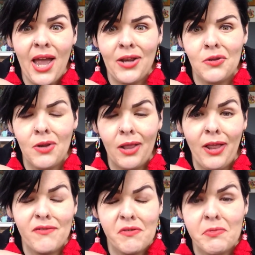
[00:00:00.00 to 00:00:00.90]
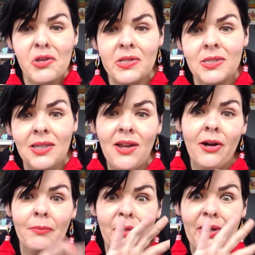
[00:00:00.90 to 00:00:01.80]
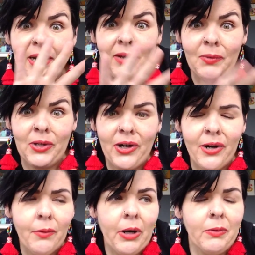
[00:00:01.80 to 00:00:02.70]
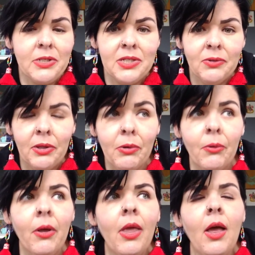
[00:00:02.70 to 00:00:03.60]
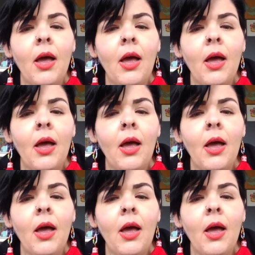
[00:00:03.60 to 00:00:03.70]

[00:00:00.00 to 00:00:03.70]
and a lot of them you can see her blending in with her artwork, which is really cool.